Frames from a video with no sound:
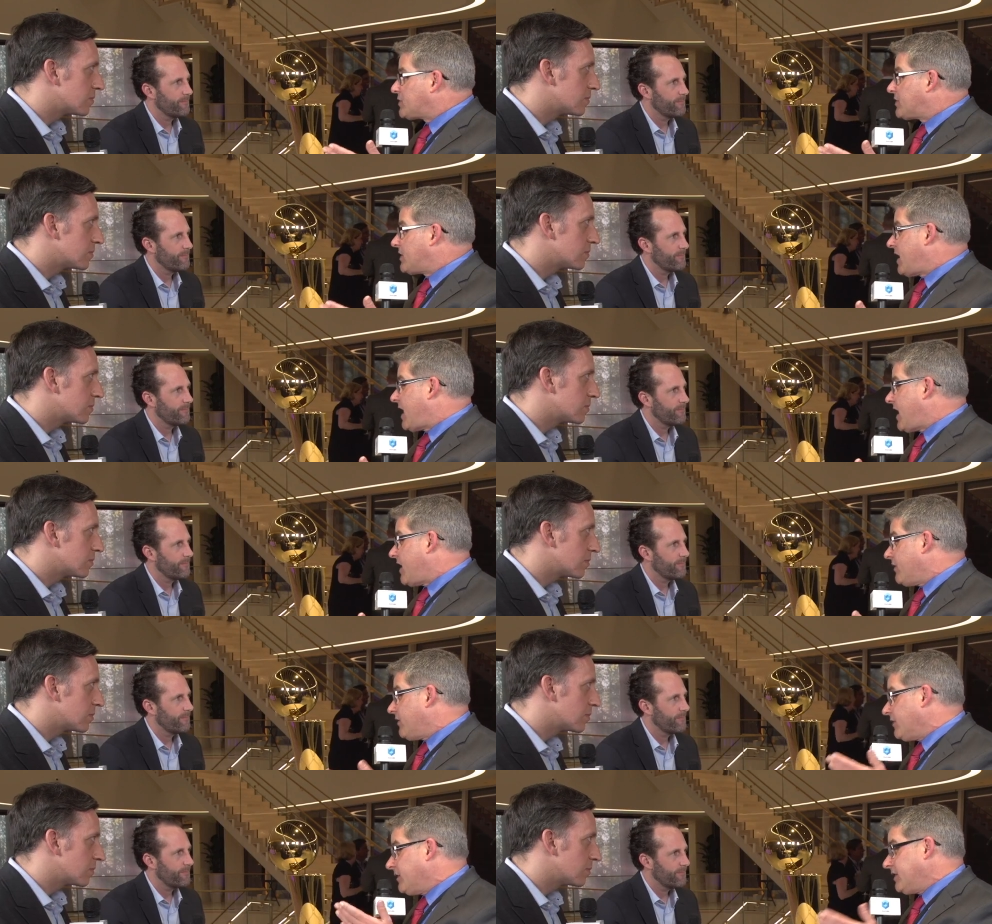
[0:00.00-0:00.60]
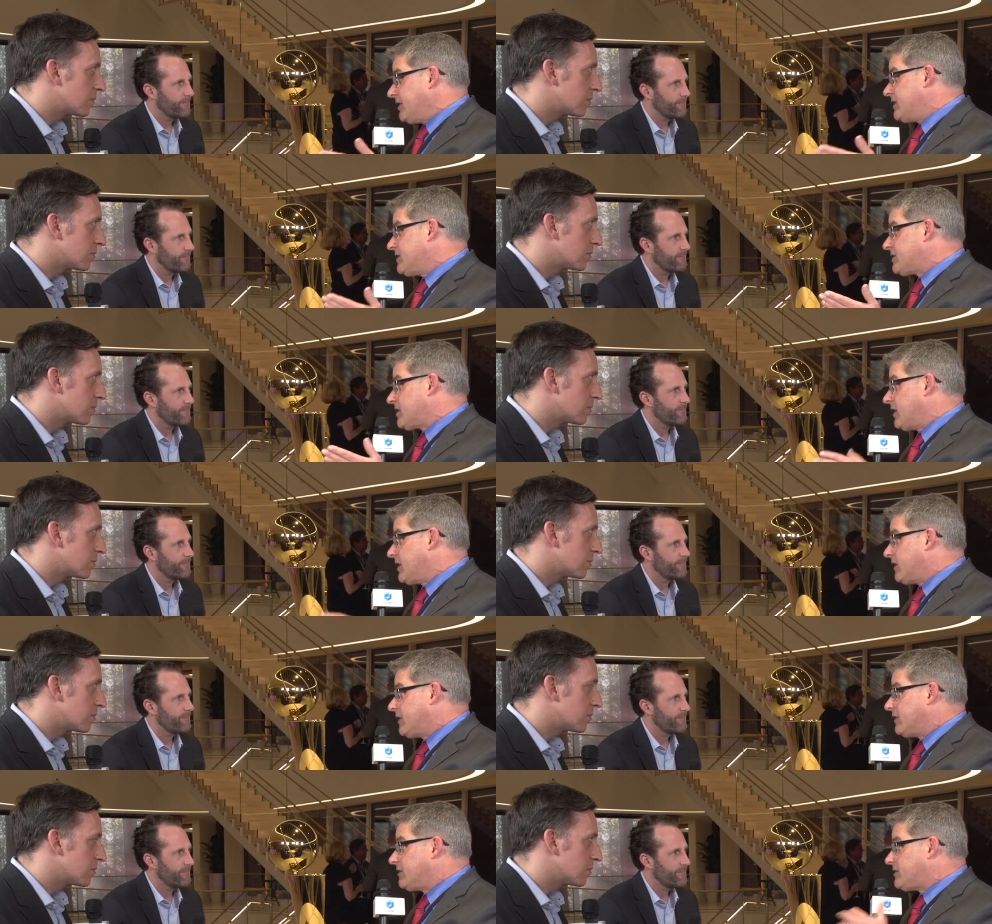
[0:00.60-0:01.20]
Speaker 1: Schlaut. He's
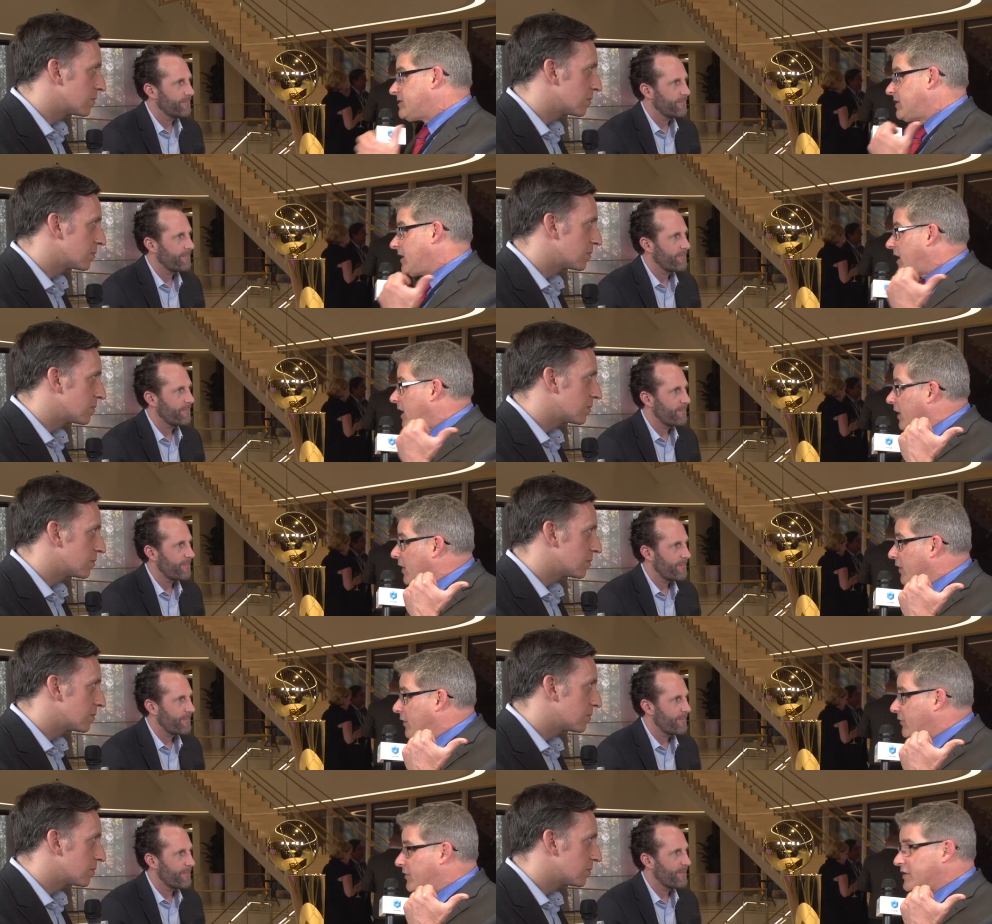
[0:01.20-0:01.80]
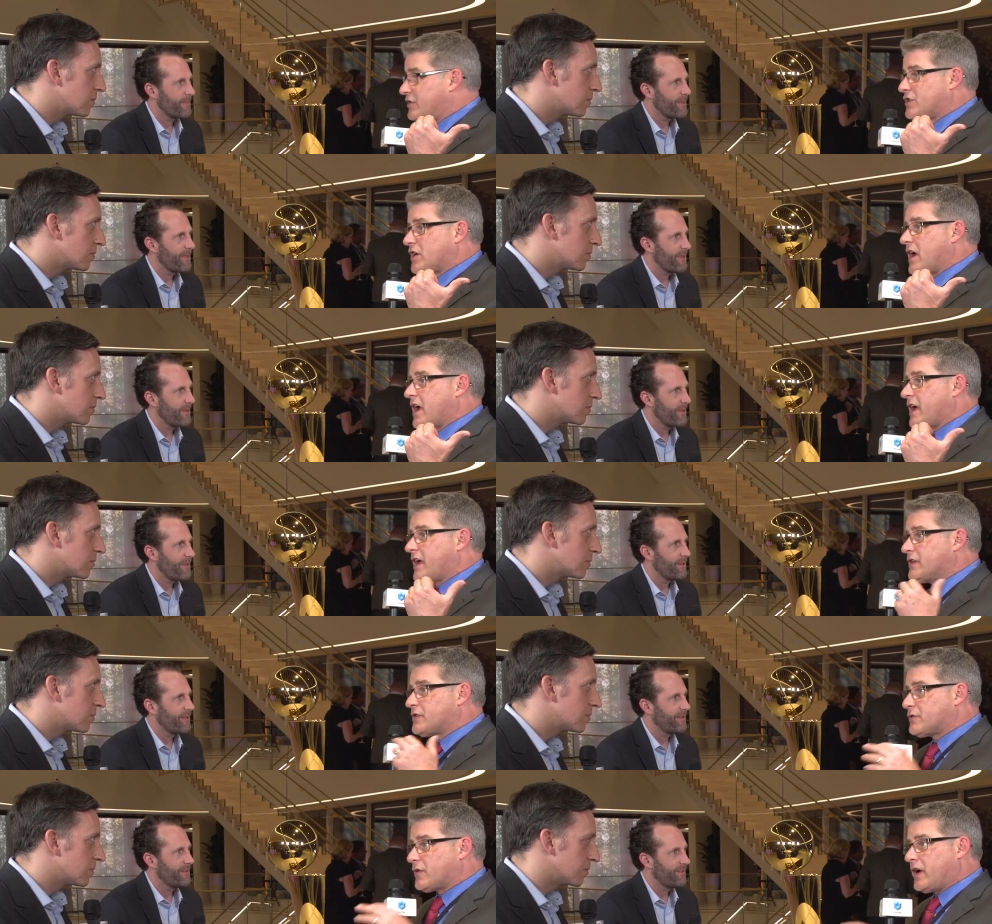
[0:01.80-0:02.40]
the CIO of the
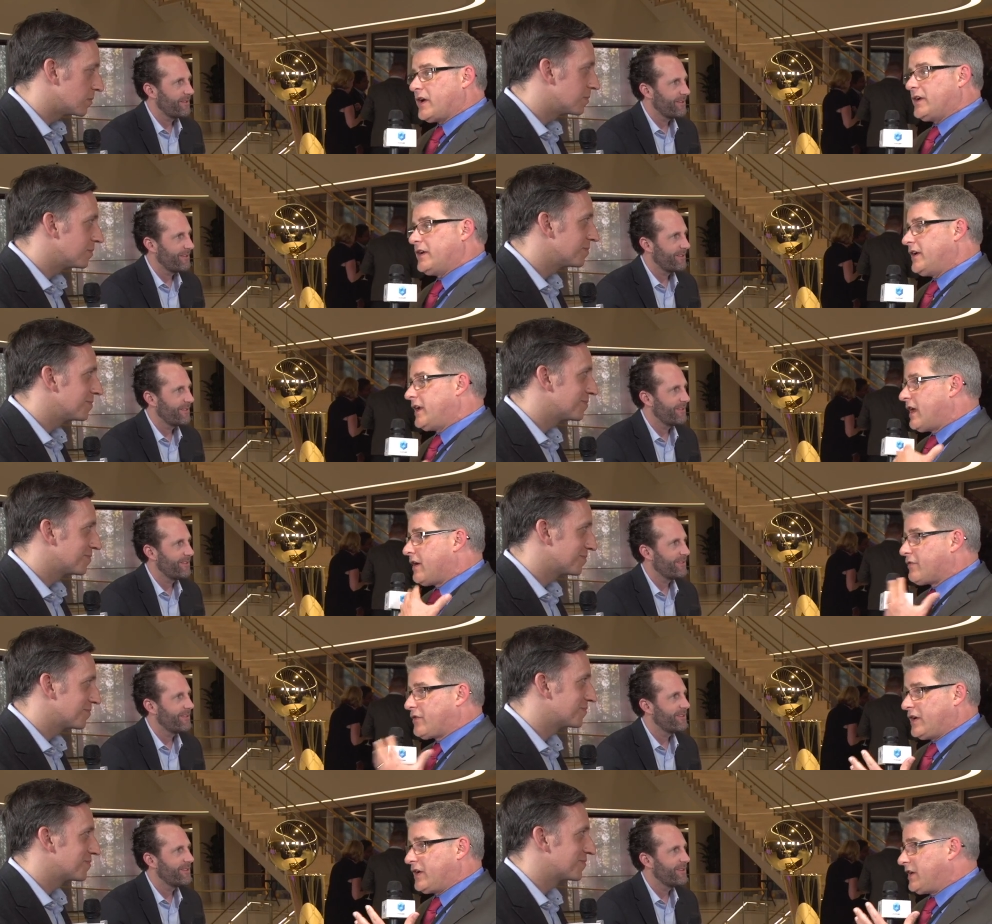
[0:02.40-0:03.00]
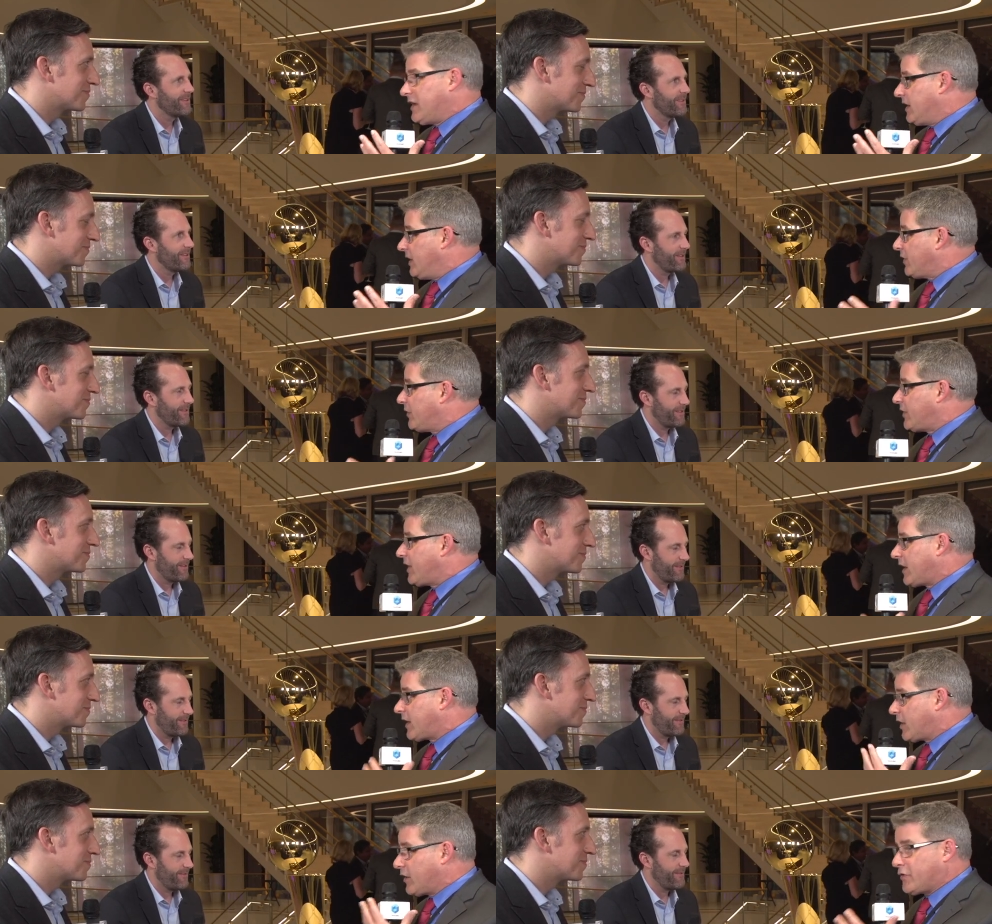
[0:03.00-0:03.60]
Giants, right? And every
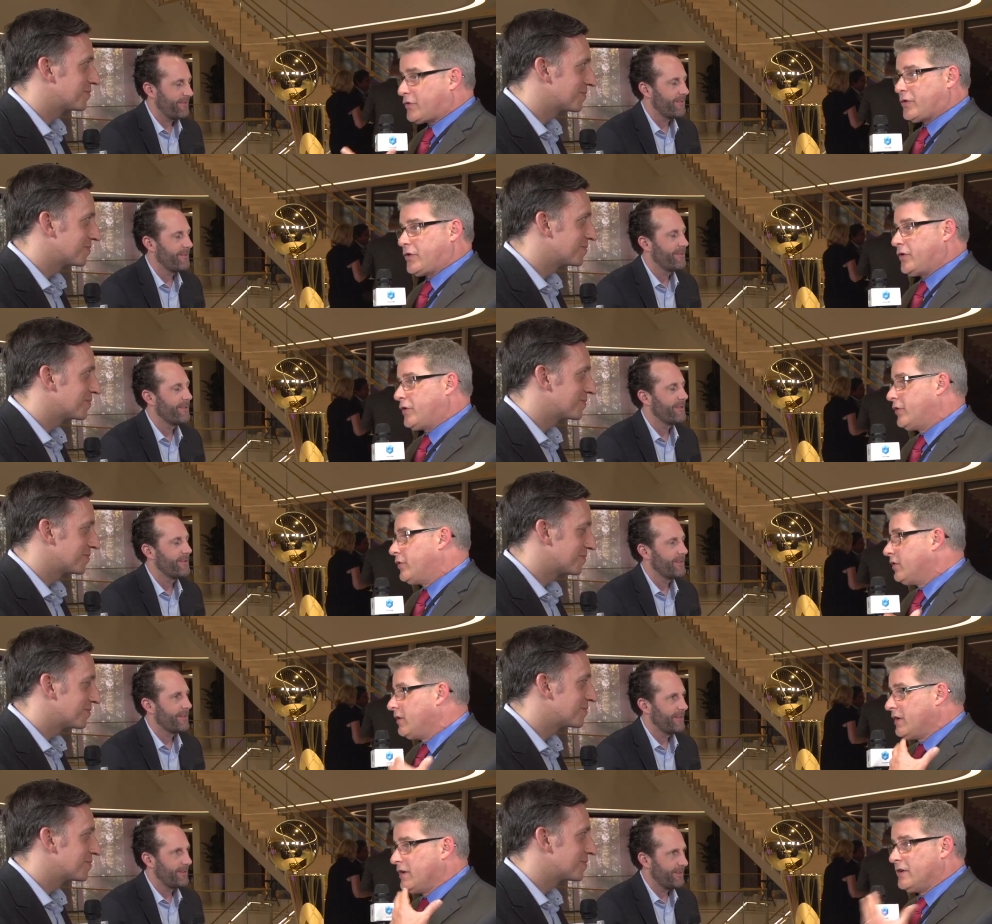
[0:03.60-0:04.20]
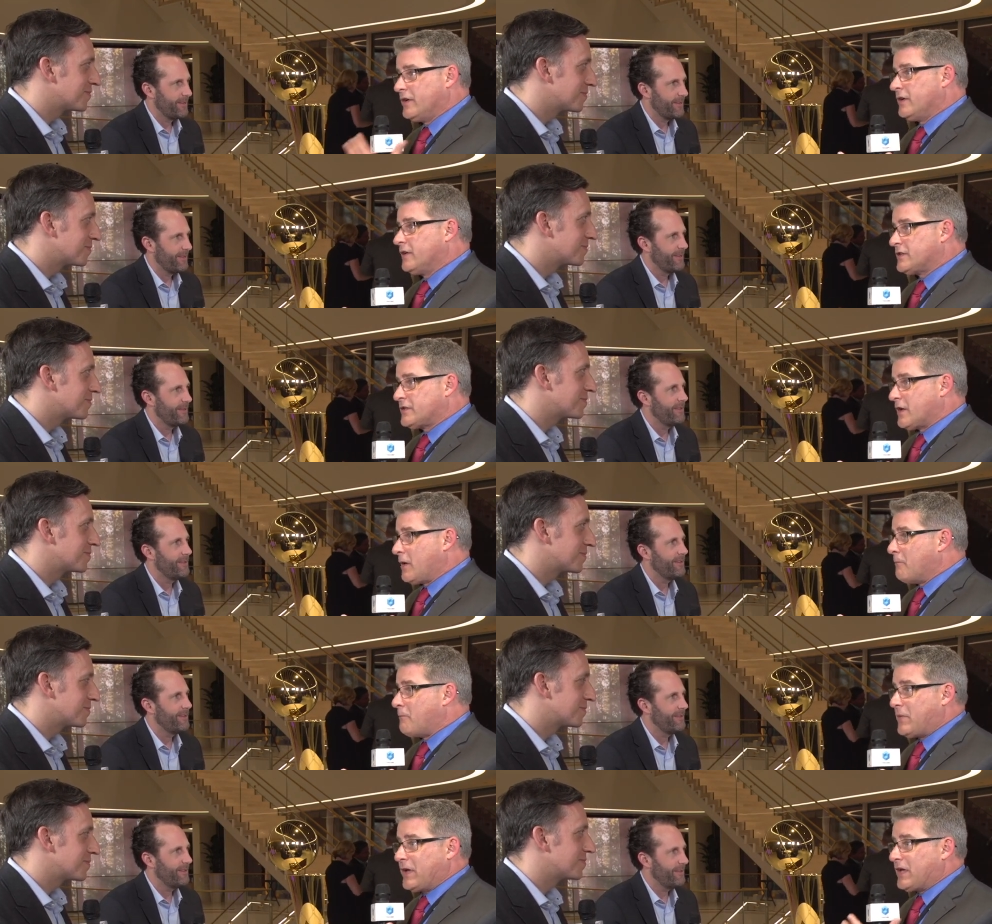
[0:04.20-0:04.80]
year they go through
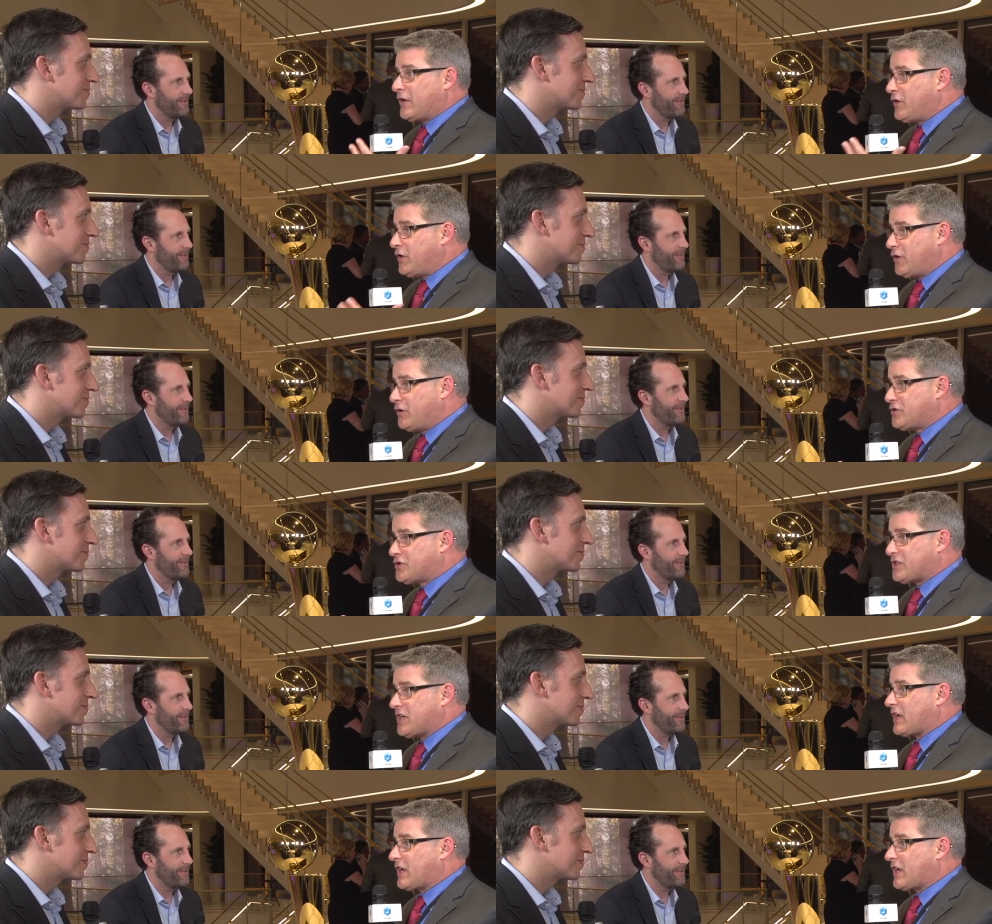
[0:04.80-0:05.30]
some big, huge